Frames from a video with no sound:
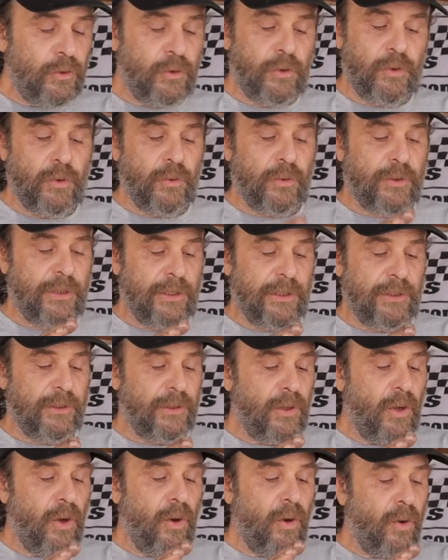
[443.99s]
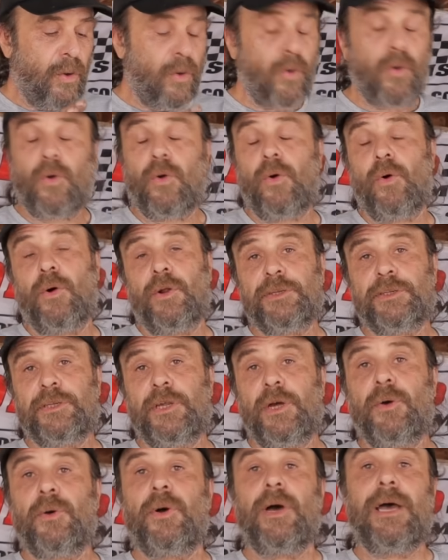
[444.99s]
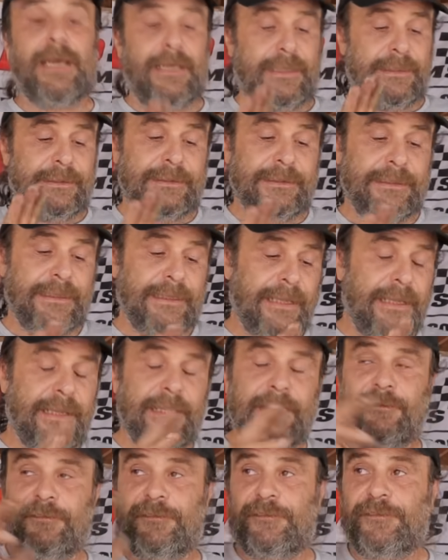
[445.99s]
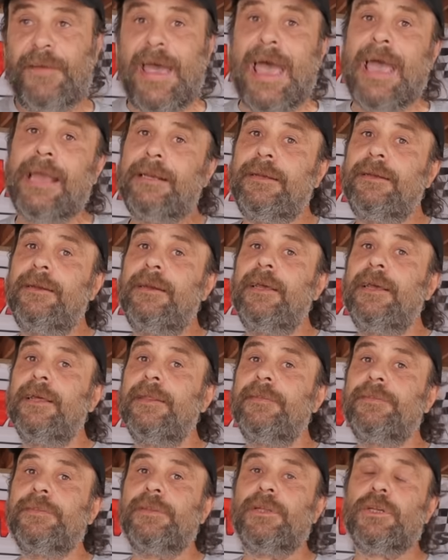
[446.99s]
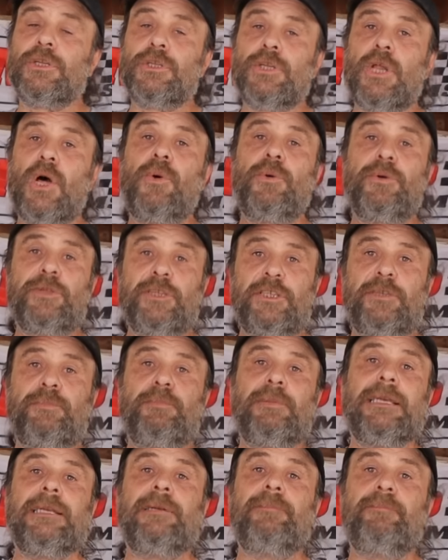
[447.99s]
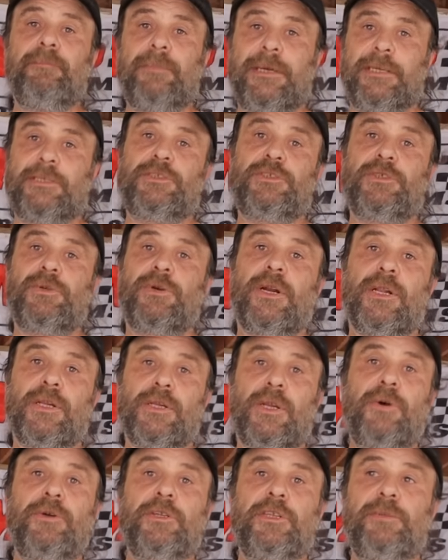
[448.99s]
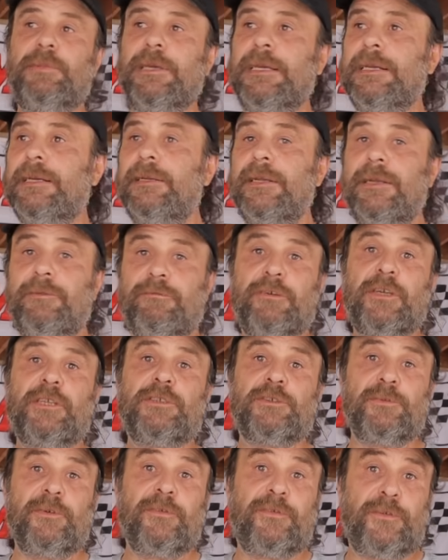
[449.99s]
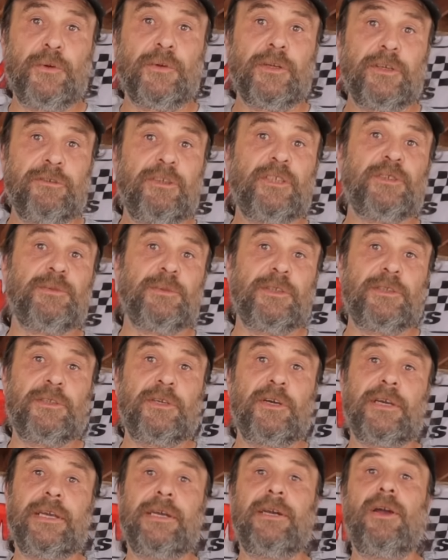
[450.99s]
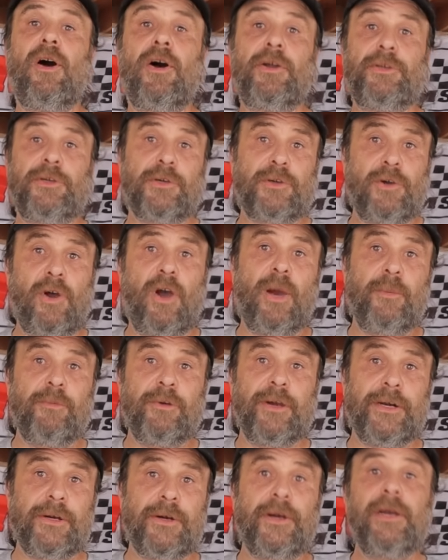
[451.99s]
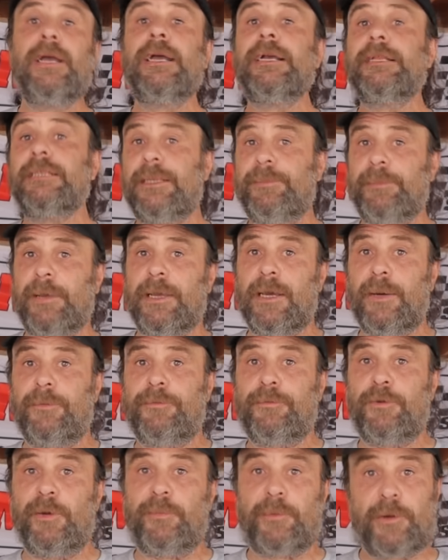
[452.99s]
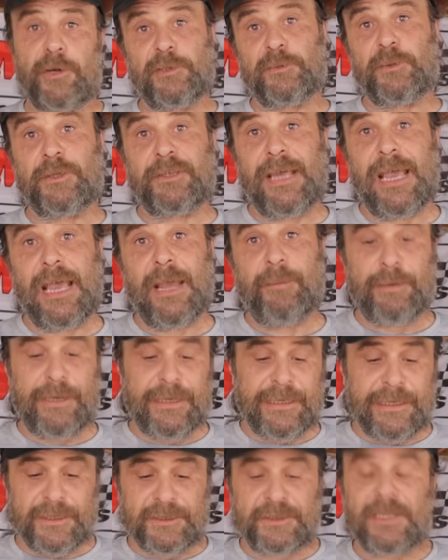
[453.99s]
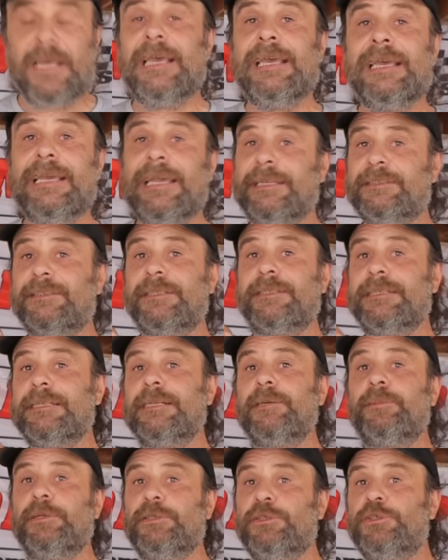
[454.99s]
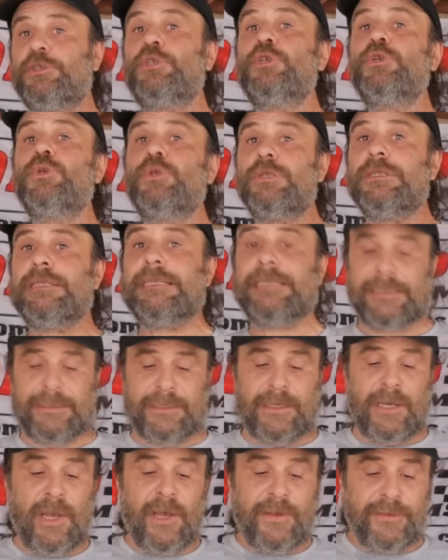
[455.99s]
You can also fatten the low speed mixture with a low speed fuel enrichment circuit on your carburetor to make up for it, because what's happening is it's a little bit too lean.